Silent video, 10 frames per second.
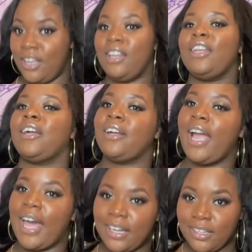learn
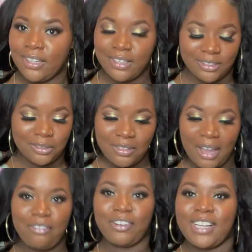how to do
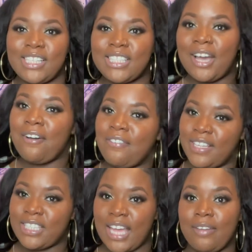that for yourself
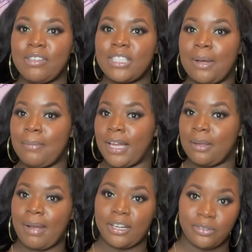and save you some money
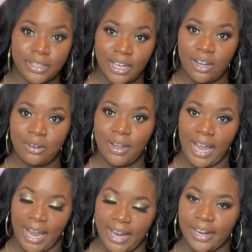by doing your own
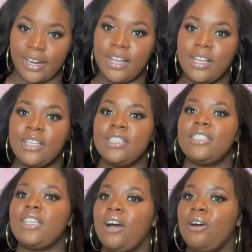hair.
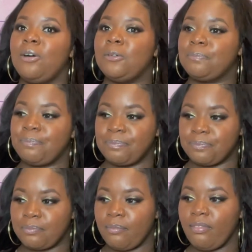So
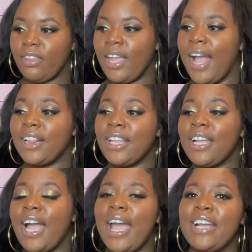I
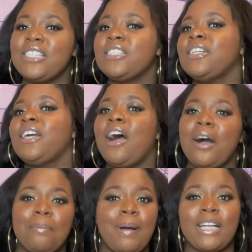think I answered
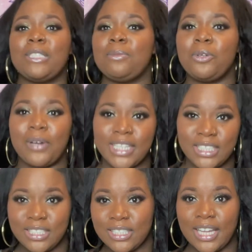all possible
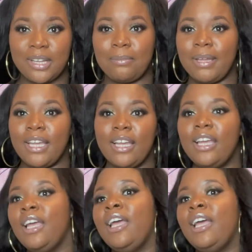questions that could be